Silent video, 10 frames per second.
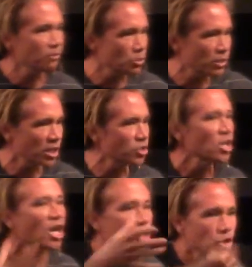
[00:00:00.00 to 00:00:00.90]
is because
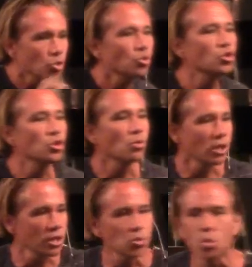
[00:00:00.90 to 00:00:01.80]
you knew
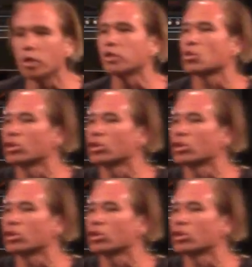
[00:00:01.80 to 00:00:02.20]
one of these warriors or